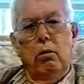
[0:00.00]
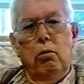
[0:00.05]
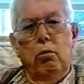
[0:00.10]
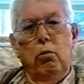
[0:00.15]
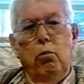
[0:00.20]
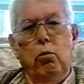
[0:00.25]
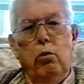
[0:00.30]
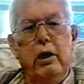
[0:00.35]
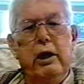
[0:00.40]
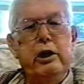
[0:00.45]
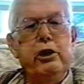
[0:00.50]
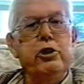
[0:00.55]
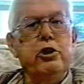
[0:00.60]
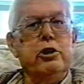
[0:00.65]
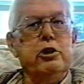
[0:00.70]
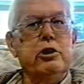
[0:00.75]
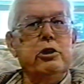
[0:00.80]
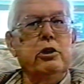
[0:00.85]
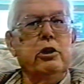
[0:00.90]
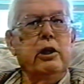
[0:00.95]
wages
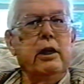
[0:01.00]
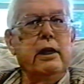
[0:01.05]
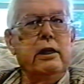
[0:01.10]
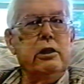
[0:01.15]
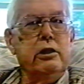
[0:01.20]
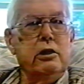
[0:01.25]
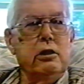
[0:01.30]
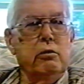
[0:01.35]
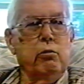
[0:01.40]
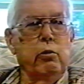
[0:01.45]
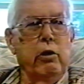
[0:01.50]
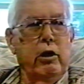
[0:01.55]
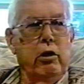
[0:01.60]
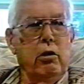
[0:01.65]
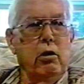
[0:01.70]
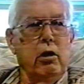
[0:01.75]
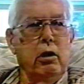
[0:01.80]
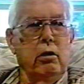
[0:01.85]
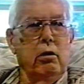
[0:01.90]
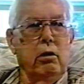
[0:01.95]
and things that went
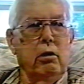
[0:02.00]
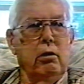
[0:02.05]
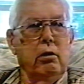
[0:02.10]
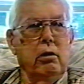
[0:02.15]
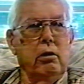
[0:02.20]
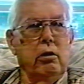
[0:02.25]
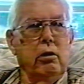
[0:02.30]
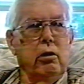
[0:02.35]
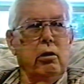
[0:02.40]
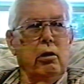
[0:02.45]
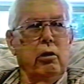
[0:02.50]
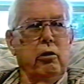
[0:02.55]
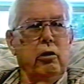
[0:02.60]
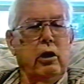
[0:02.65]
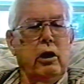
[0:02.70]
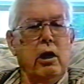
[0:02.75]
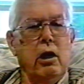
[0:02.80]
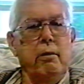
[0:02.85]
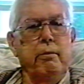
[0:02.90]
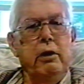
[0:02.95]
on, the
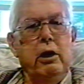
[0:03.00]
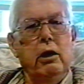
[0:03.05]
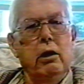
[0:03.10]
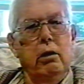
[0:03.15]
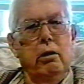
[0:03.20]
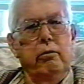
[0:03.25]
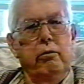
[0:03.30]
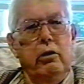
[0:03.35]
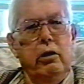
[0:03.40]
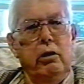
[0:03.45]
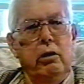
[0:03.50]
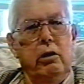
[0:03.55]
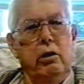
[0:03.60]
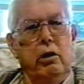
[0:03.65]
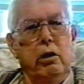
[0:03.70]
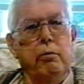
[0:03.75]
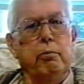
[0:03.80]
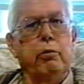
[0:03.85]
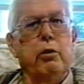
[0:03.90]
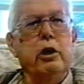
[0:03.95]
coming of the
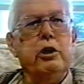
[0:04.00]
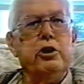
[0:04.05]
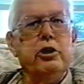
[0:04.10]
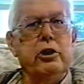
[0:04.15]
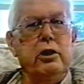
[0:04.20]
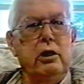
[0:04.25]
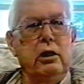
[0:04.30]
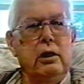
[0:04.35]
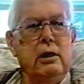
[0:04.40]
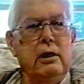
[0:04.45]
Depression.